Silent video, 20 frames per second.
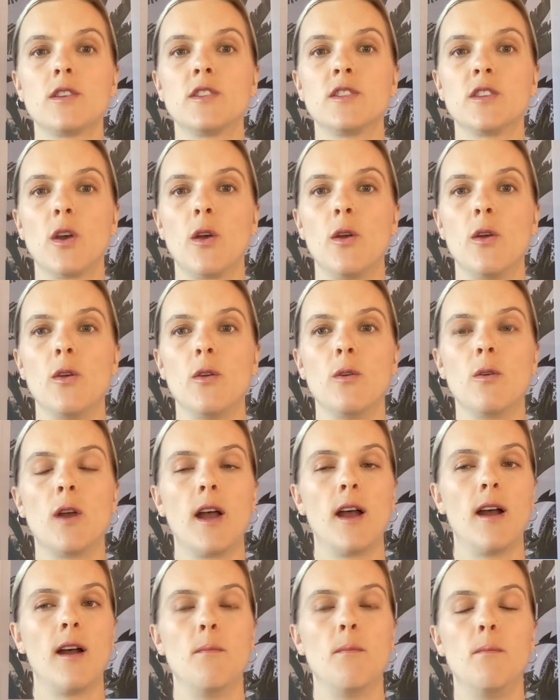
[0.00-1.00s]
So
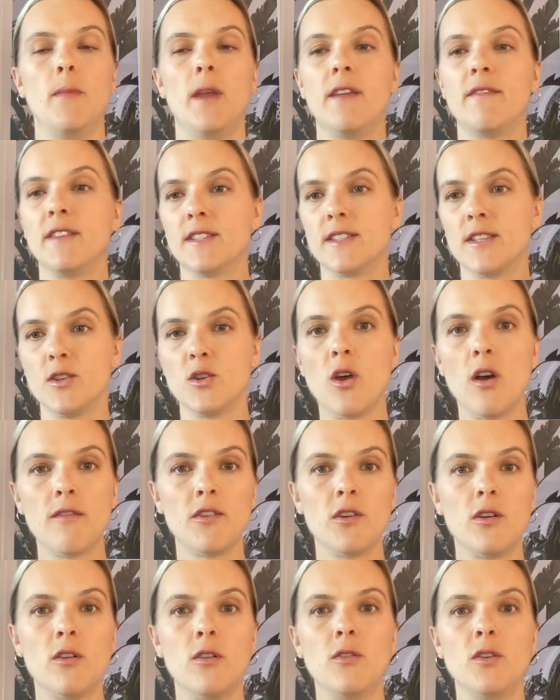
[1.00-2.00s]
if it's a
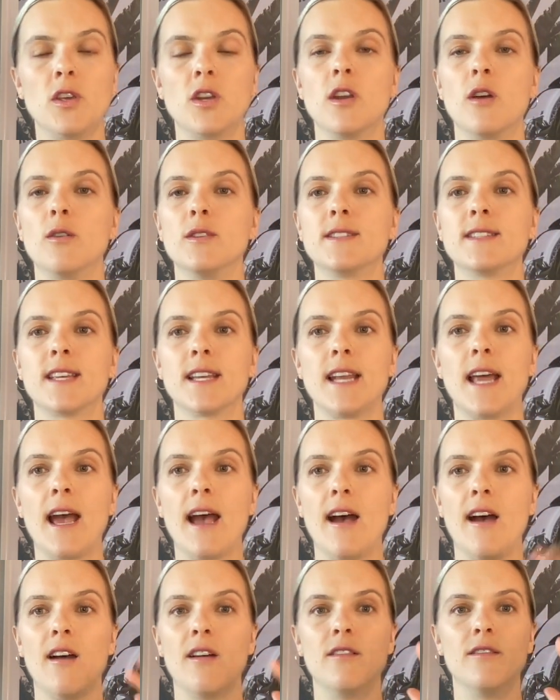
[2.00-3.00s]
novel, it's going to
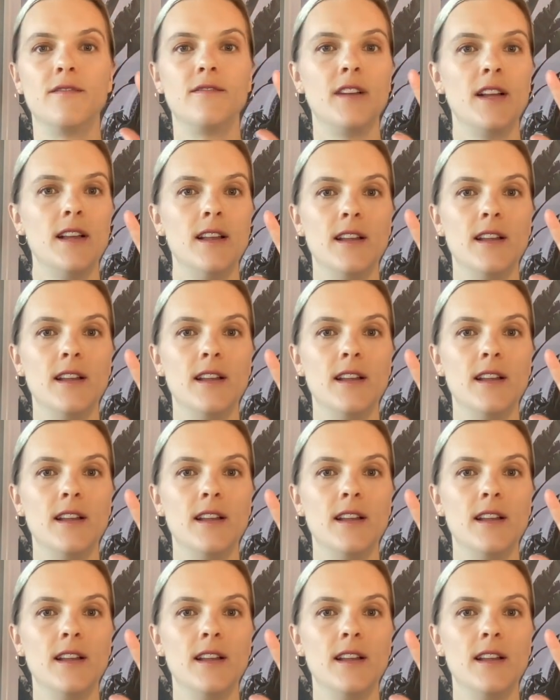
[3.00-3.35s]
have